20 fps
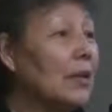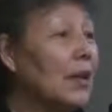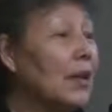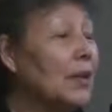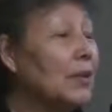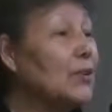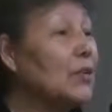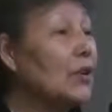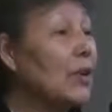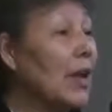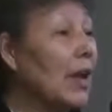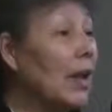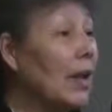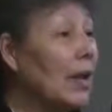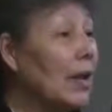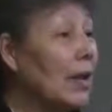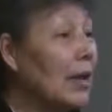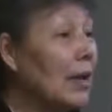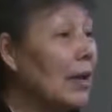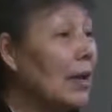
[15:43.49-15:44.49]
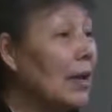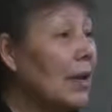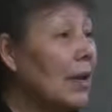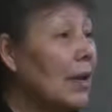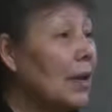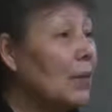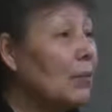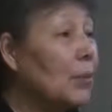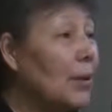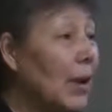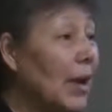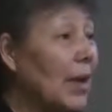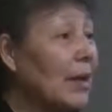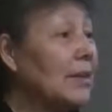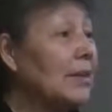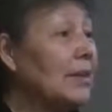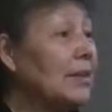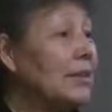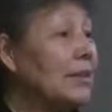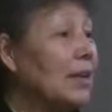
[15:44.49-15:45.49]
And today,
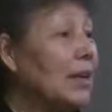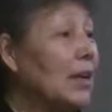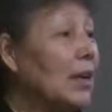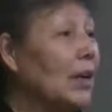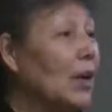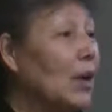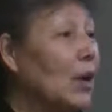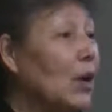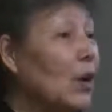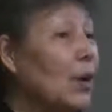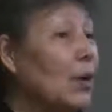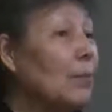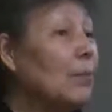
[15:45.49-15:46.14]
practicing